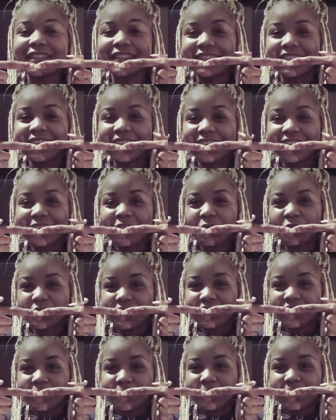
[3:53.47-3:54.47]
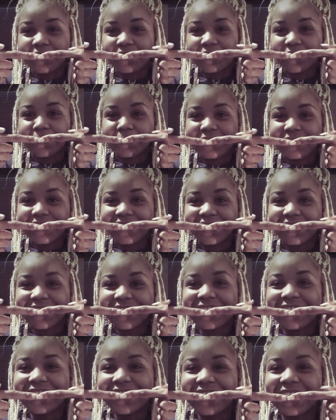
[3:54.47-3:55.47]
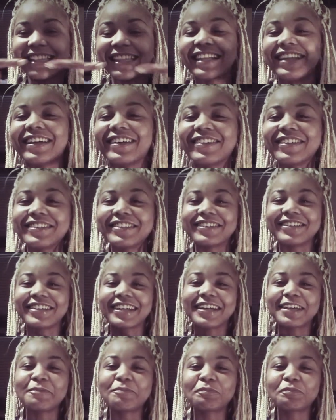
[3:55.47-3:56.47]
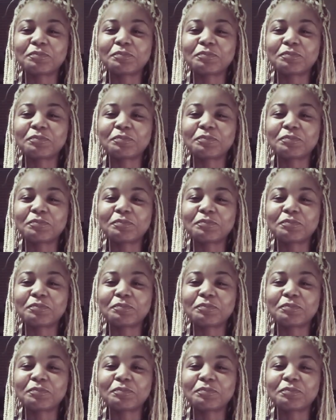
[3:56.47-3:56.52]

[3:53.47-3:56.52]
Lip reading: Like, you see where my thumb's at? Like that long, okay?